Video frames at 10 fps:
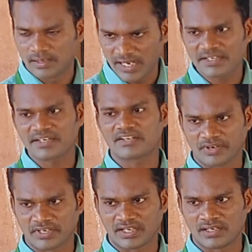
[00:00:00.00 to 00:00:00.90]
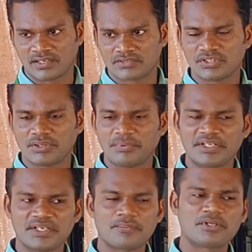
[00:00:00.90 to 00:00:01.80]
electric vehicle. So
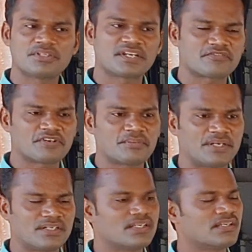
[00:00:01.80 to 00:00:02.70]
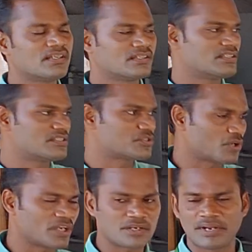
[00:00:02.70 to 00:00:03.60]
depending upon the requirement, these
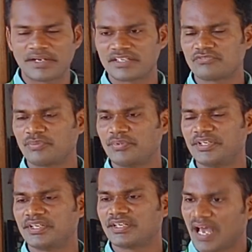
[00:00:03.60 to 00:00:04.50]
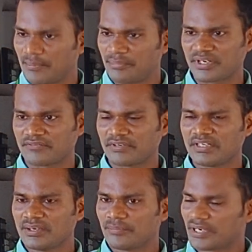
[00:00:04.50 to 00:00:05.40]
solar batteries will be in ampere hour,
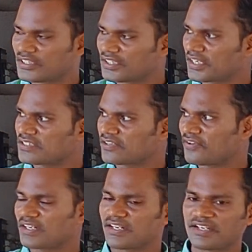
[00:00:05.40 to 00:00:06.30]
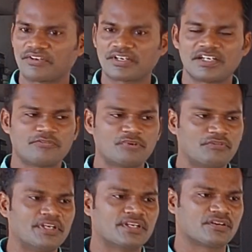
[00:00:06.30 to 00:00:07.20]
but in the case of electric vehicle it will
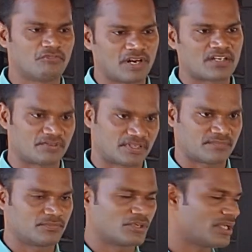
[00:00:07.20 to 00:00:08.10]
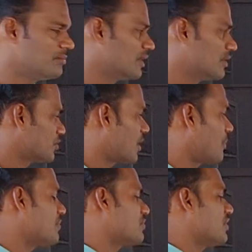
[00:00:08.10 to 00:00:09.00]
be in watt hour. Okay, so
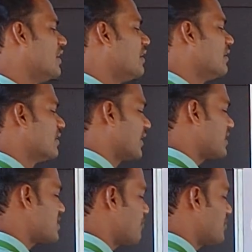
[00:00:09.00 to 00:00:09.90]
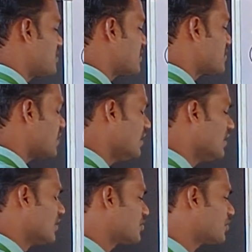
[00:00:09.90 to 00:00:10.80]
coming to the next efficiency,
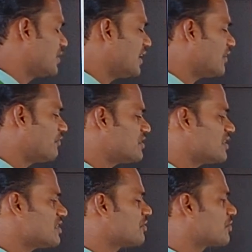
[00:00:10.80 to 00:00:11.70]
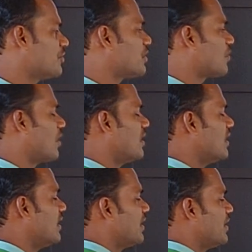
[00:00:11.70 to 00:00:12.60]
so here efficiency you are going to call,
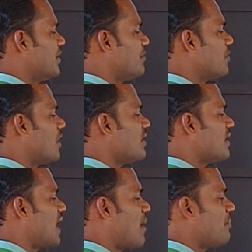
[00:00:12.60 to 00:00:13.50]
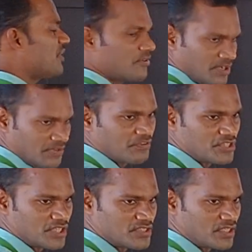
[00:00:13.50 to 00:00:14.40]
here you got ampere hour
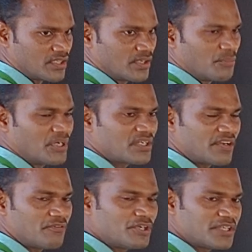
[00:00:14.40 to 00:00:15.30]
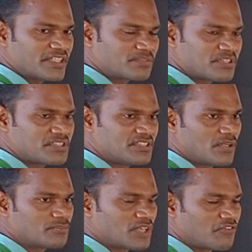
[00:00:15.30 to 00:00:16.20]
efficiency, but I want to express in
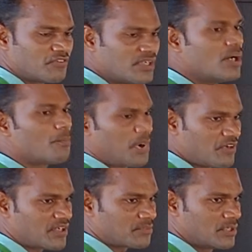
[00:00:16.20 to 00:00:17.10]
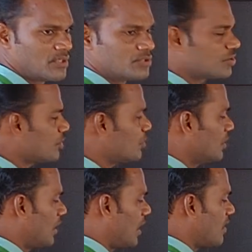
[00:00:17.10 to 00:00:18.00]
terms of power.
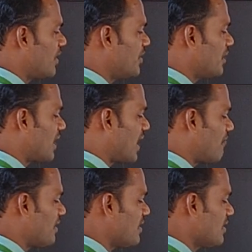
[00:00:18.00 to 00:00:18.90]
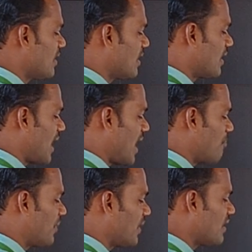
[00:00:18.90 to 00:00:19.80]
So already you are having
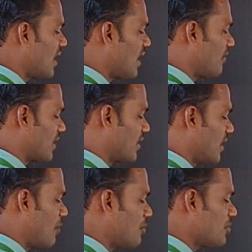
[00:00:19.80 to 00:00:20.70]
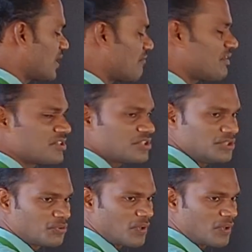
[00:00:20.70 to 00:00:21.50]
ampere hour. How to convert this into